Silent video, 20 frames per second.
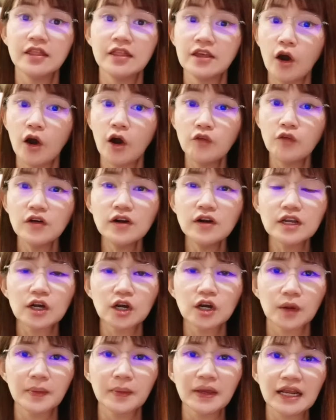The overall
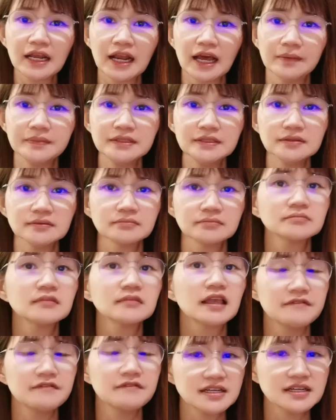economic climate,
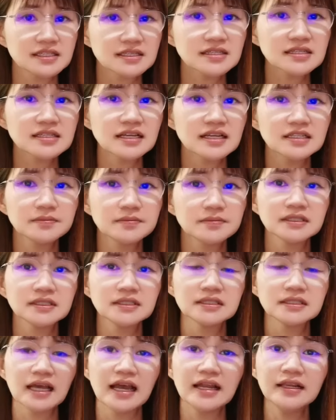investor
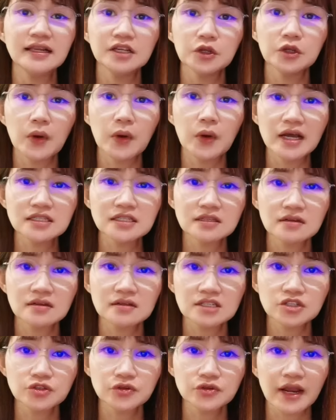sentiments, and the US
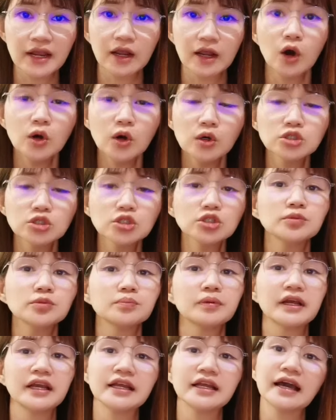dollar strength also
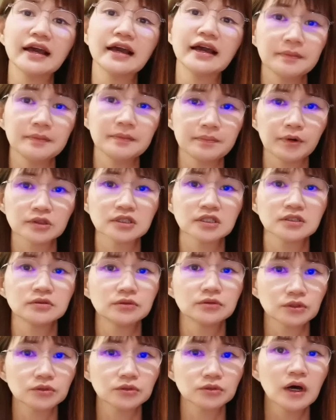played an important
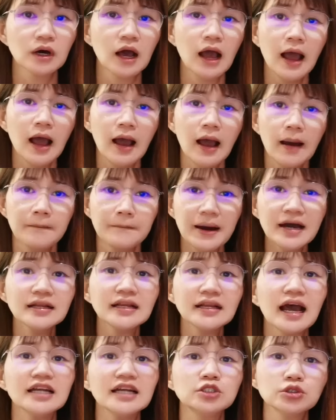role.
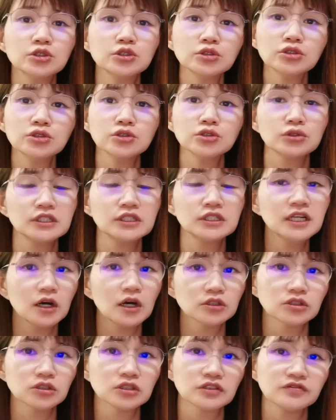But I choose to lean
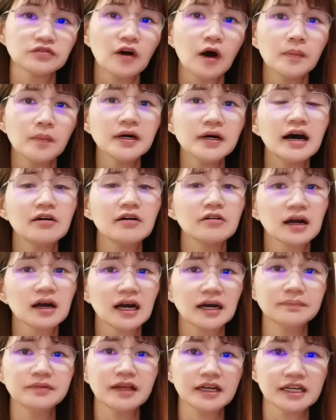onto the former
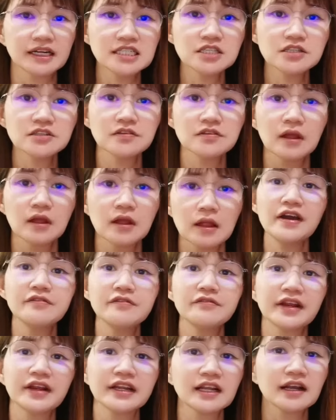outcome, that is,
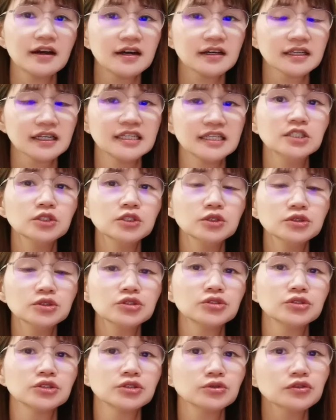Fed rate cut in
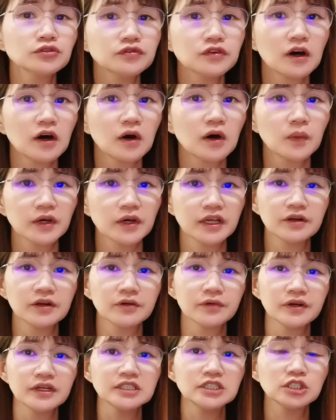2024 will
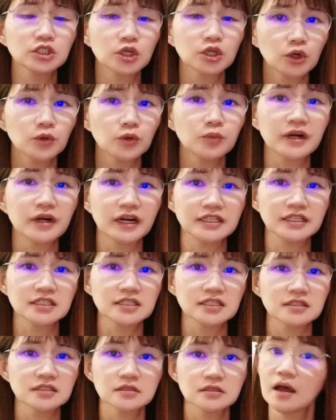increase gold
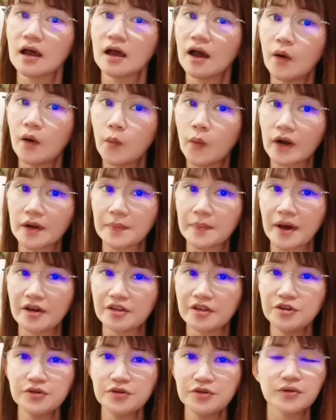prices. What
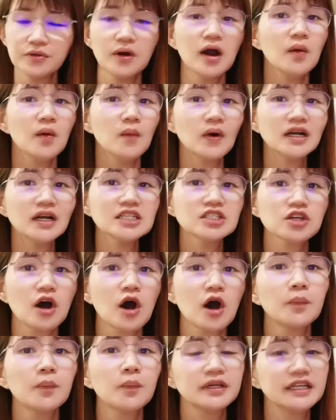about you? What is
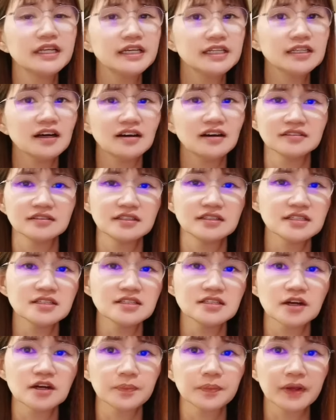your opinion on
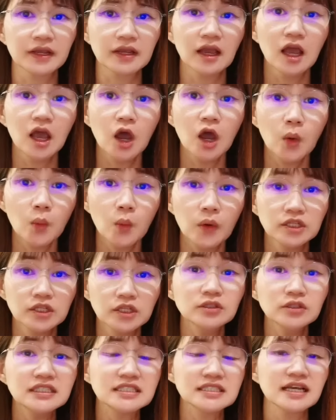this topic? Will
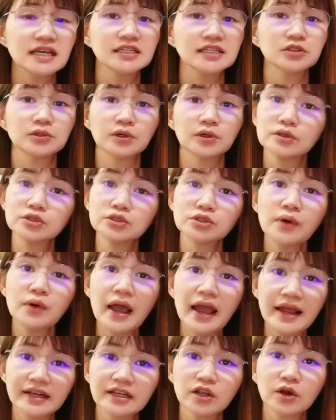you decide to also
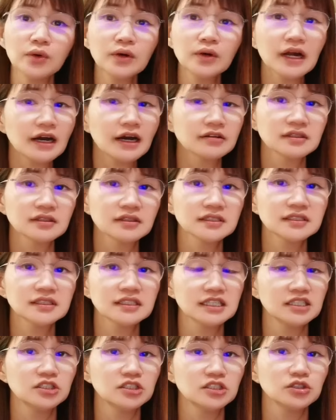add gold counters
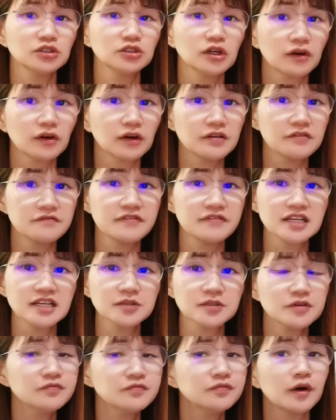into your
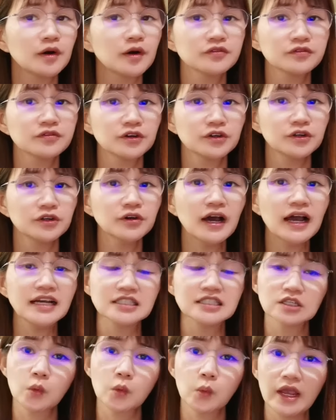investment portfolio
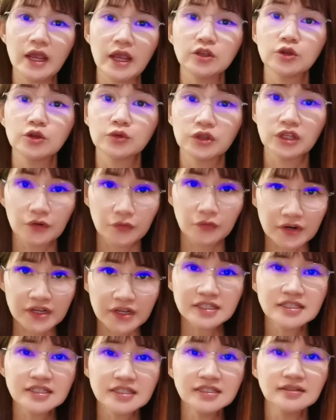as a way to
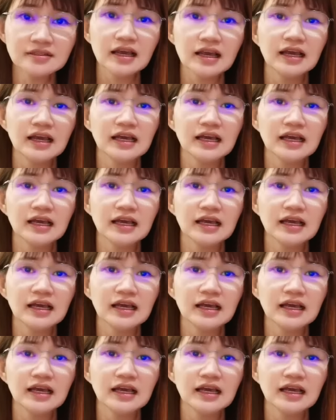de-risk it?